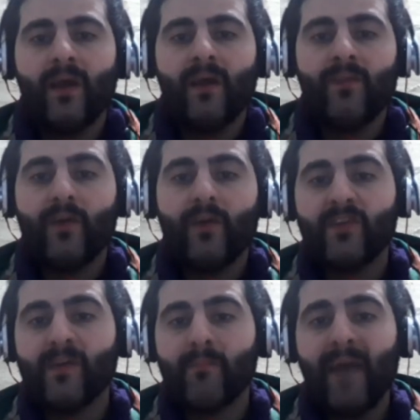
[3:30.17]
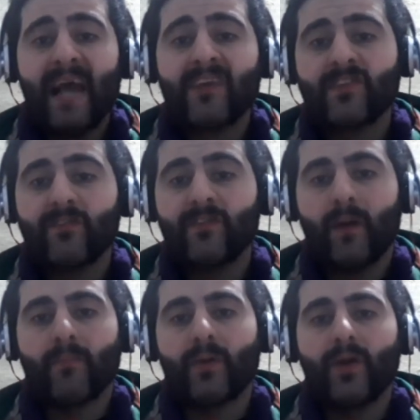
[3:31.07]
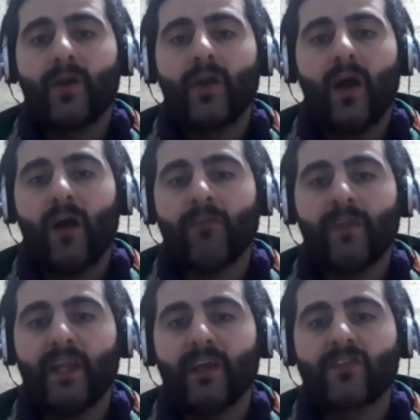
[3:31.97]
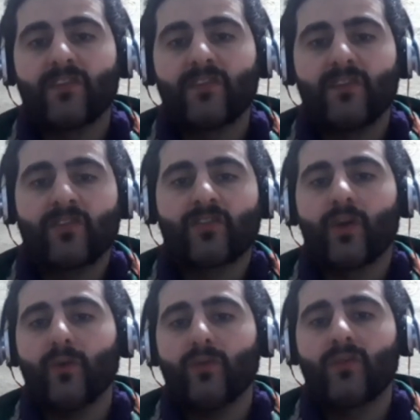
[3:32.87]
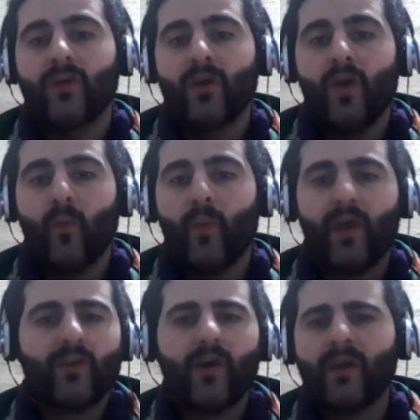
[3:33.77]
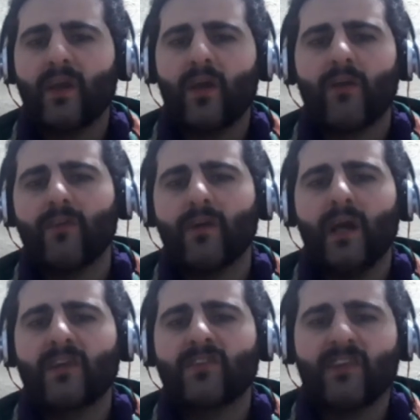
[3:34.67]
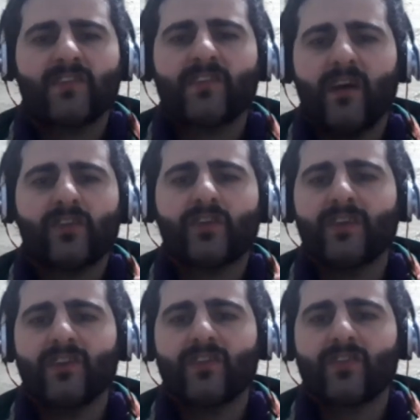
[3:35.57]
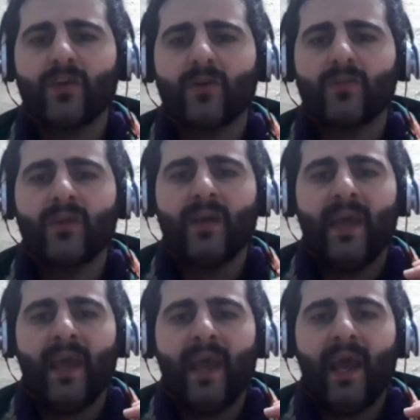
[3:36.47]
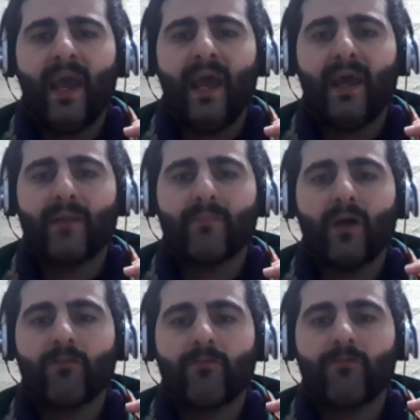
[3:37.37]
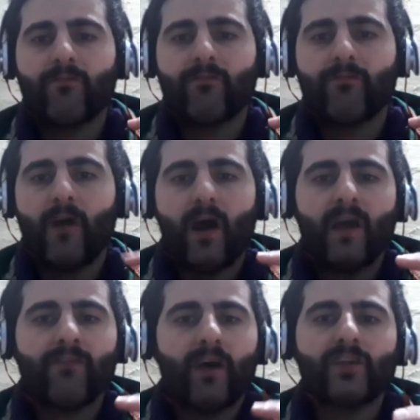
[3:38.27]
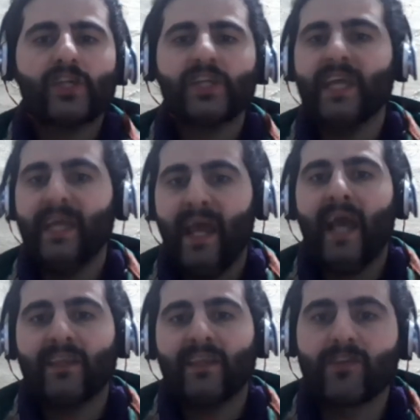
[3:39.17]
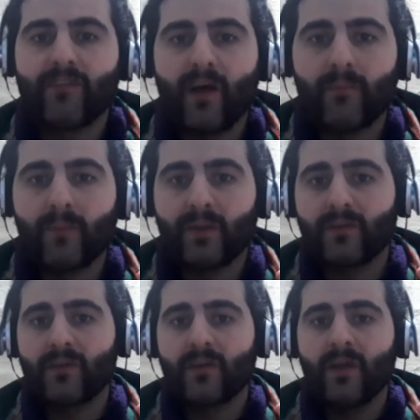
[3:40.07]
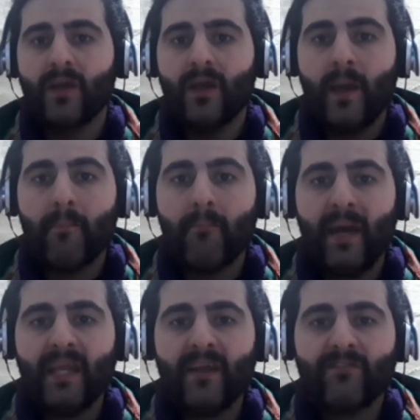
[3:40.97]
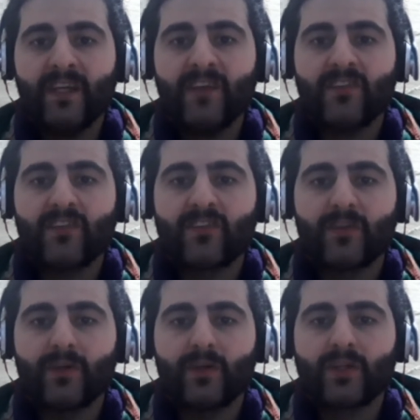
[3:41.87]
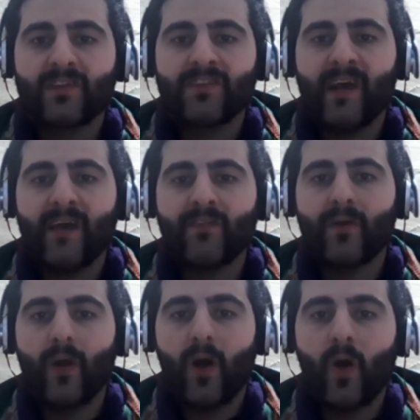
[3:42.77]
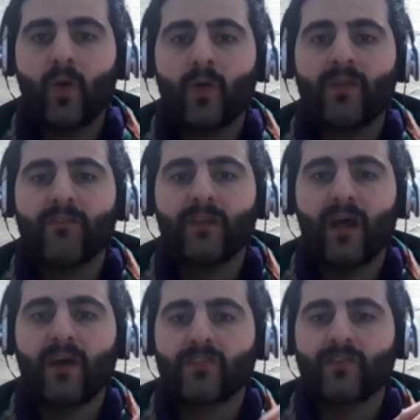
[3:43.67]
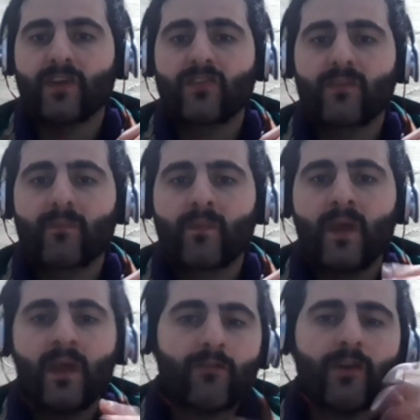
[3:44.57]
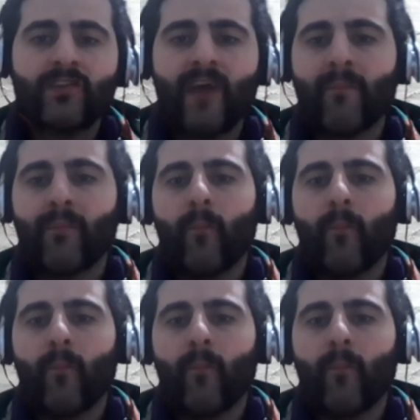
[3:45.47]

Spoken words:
There is a massive number of Linux distros. We are talking over like 600 distros and about 500 in active development. Many of these distributions have their own philosophies. For example,